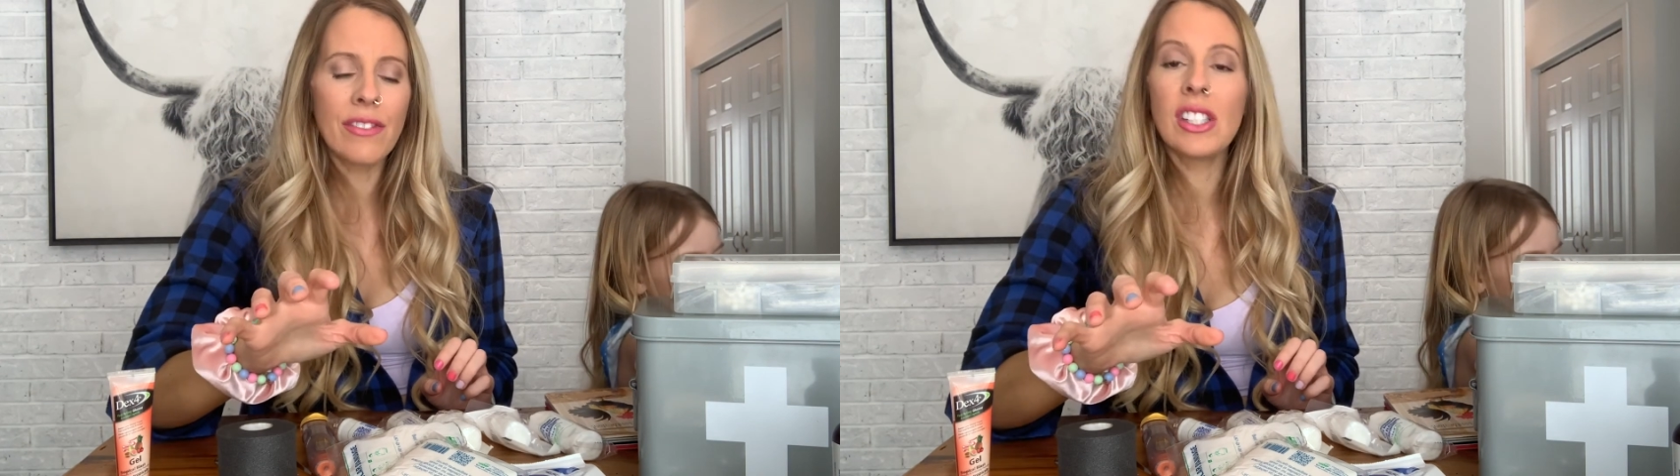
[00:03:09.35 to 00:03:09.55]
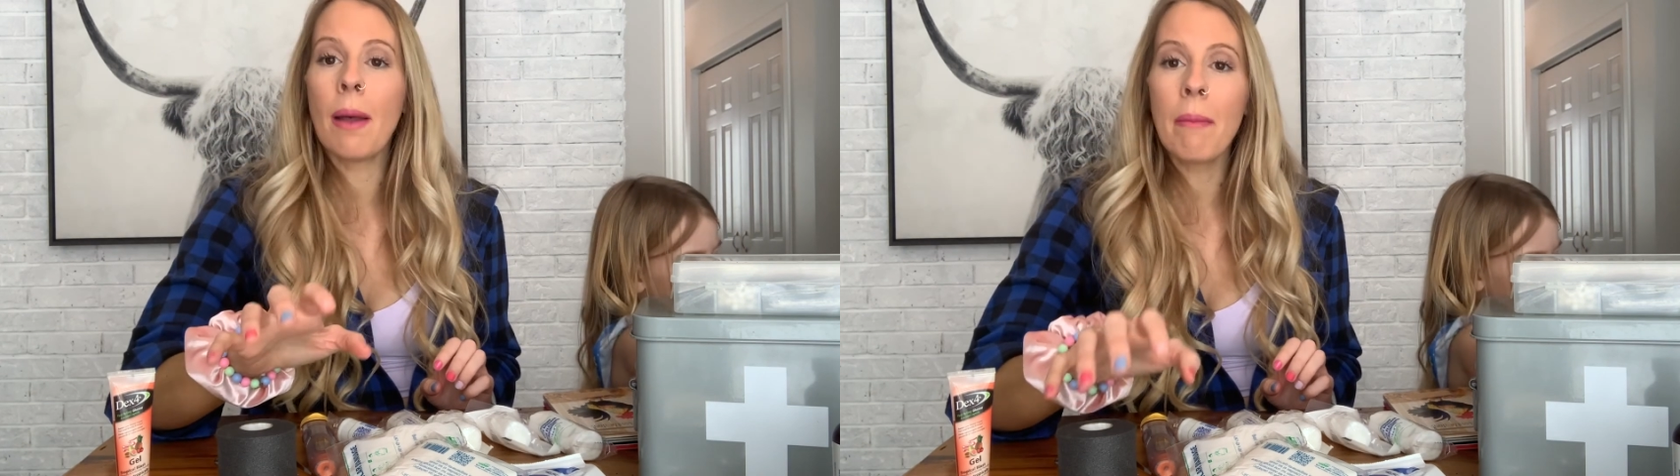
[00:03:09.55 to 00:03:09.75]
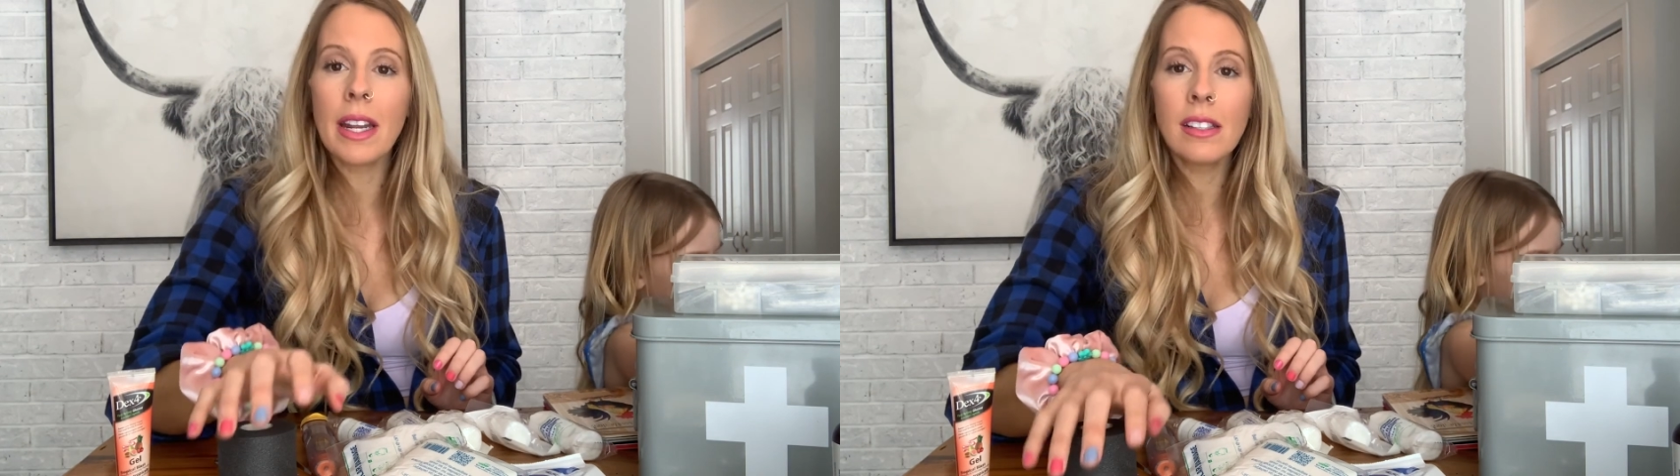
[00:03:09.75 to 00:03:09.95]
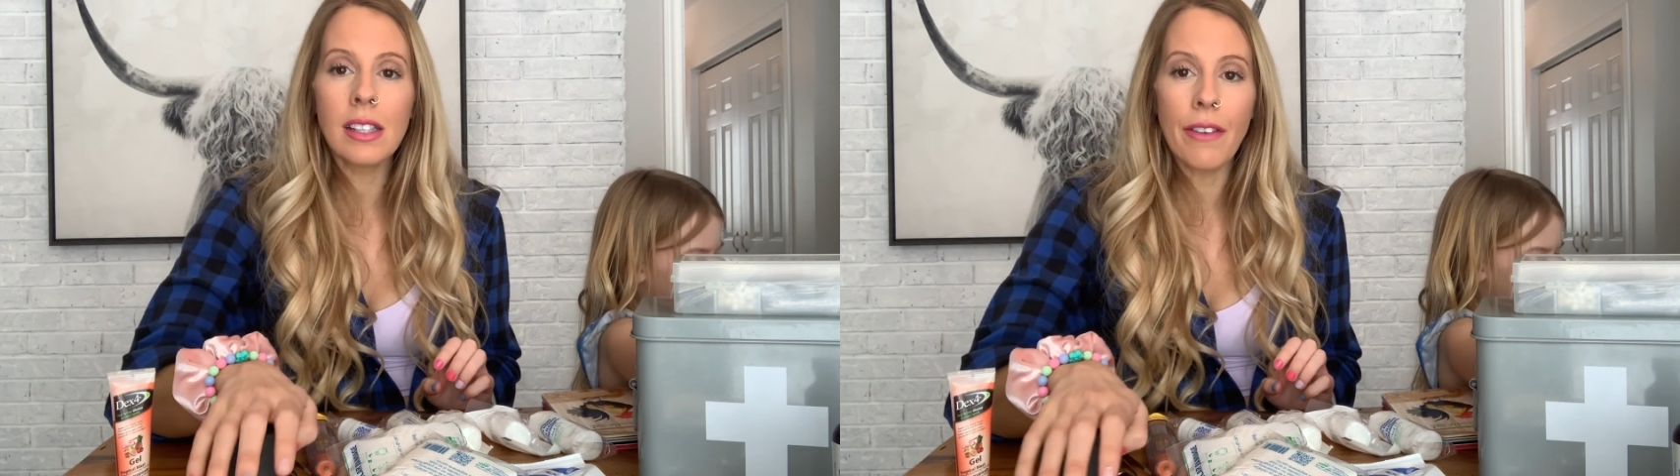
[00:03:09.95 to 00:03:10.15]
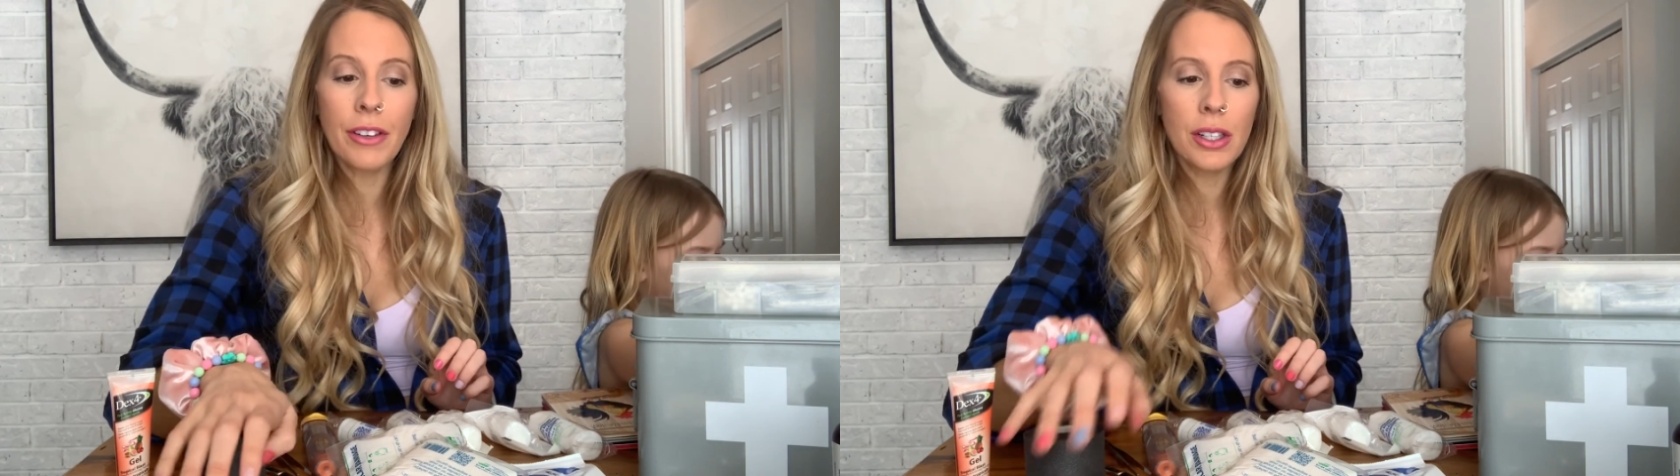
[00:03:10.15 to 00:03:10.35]
somebody
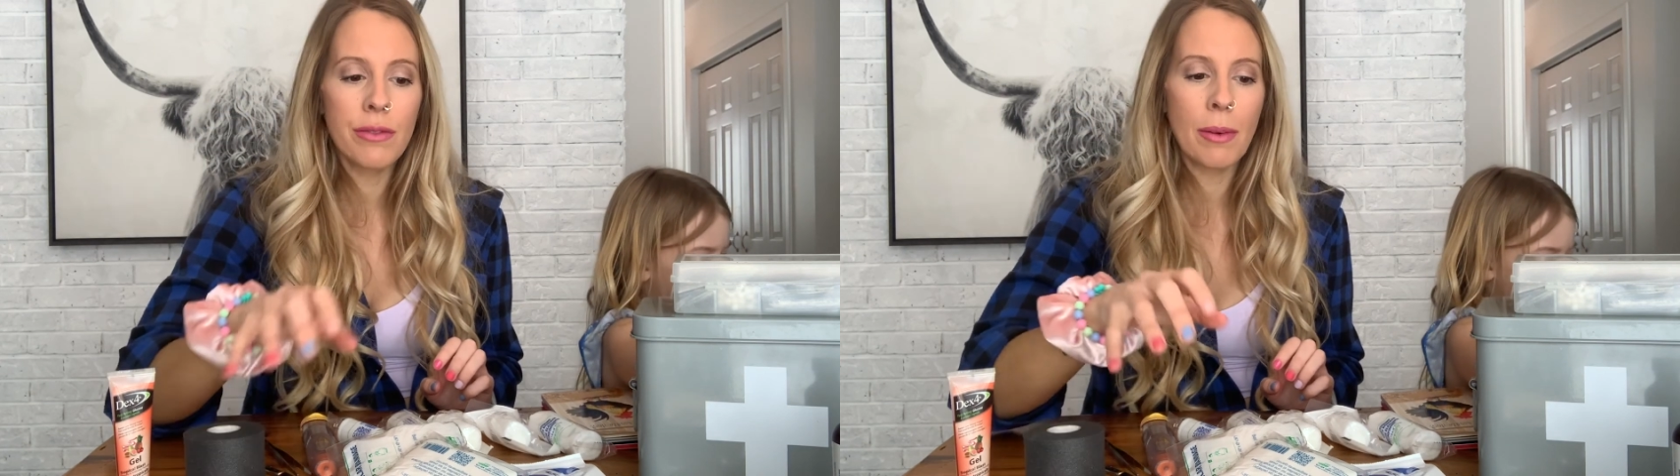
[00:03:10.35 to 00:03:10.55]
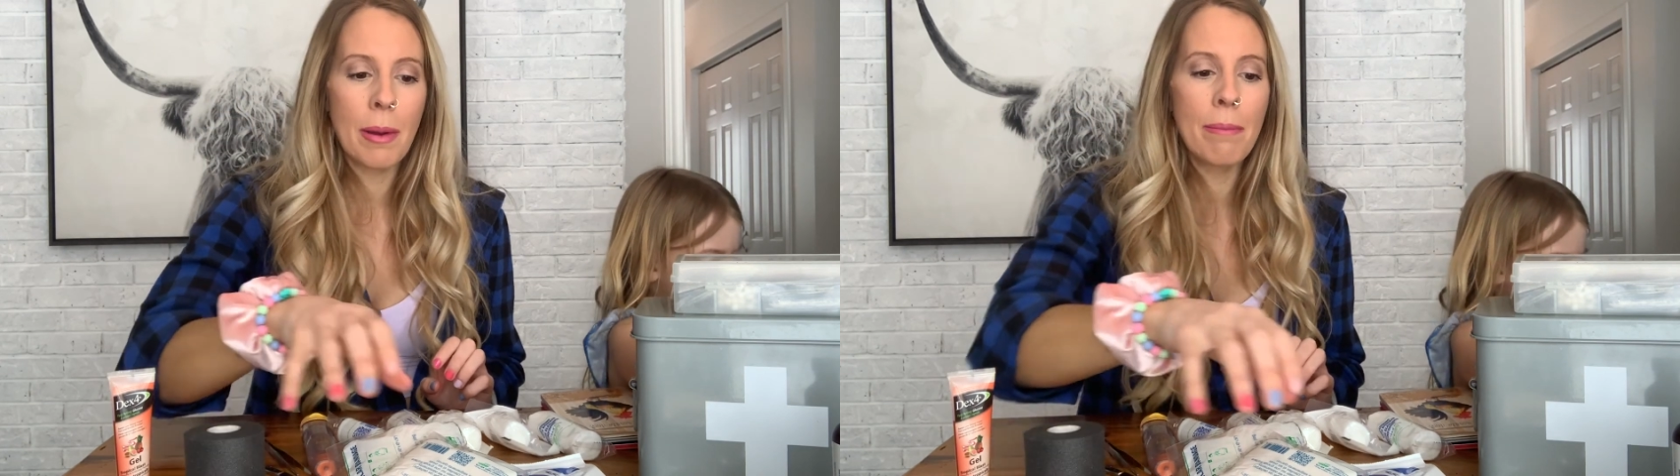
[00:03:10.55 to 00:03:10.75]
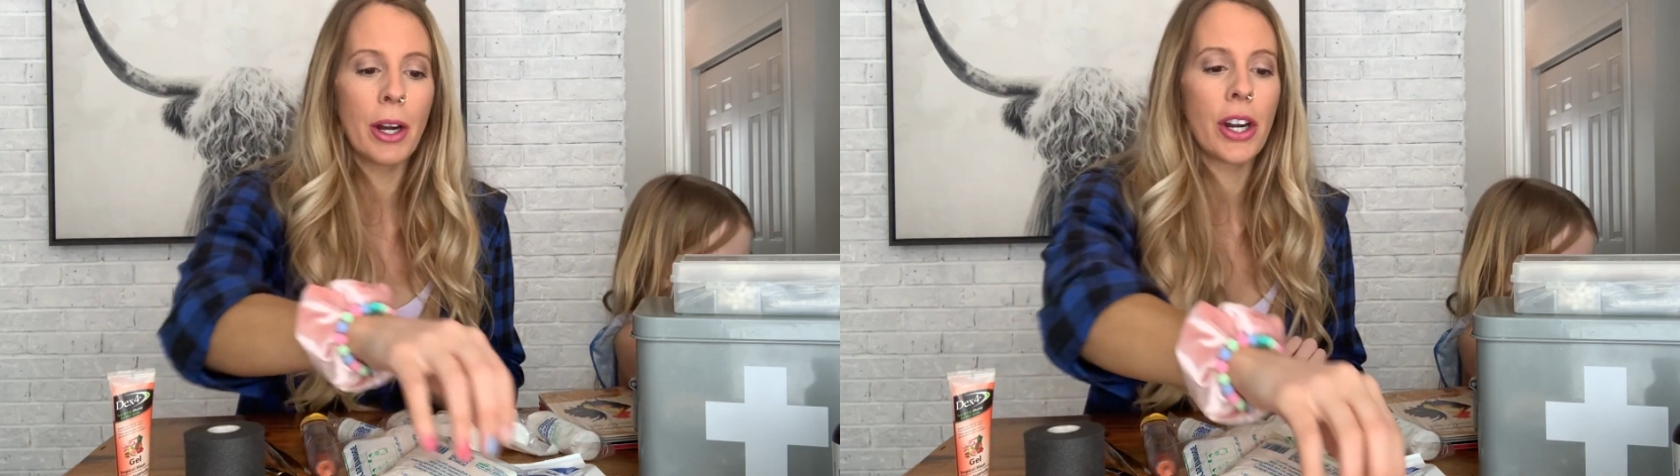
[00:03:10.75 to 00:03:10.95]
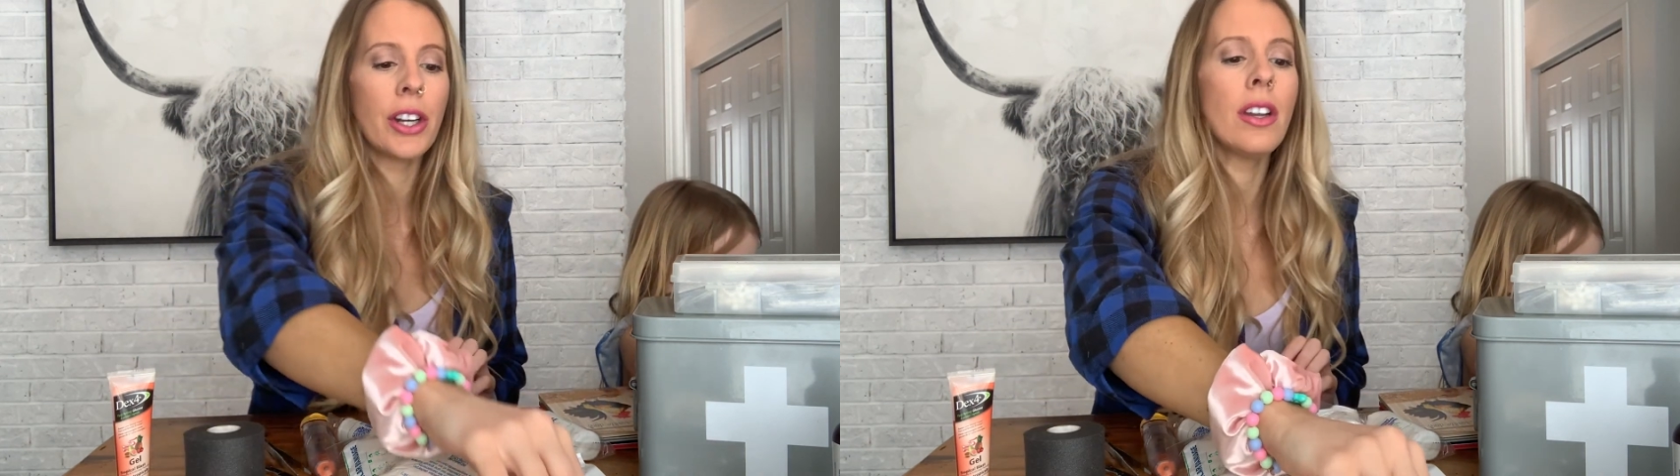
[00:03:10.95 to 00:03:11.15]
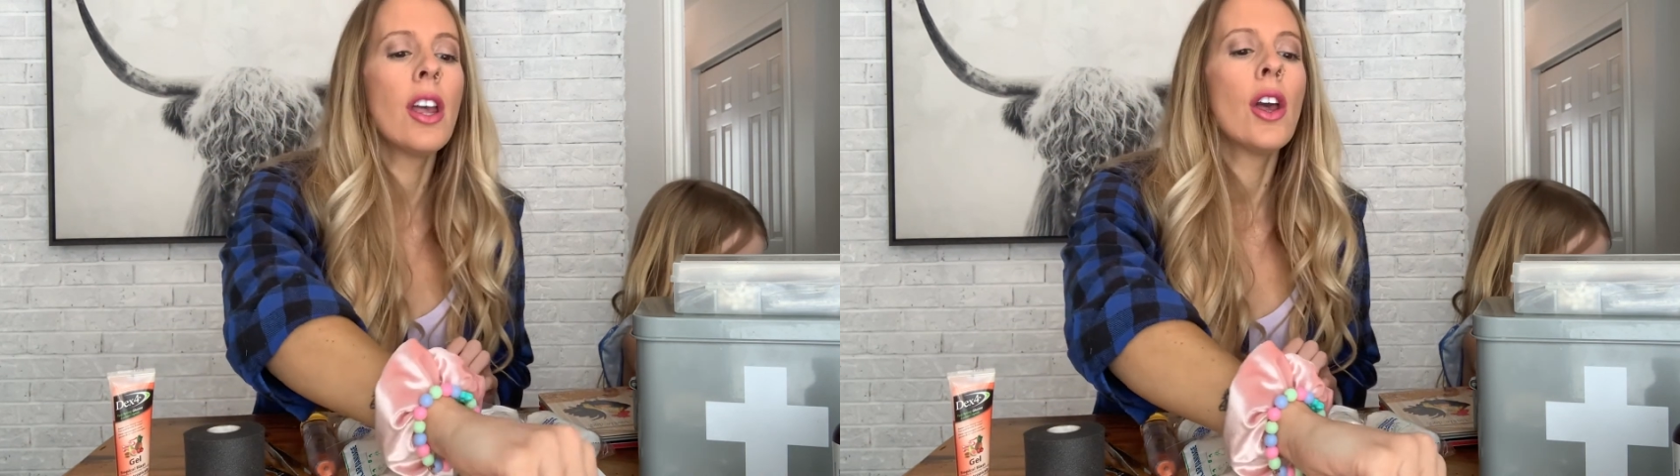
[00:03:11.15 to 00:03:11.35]
suffers from a burn,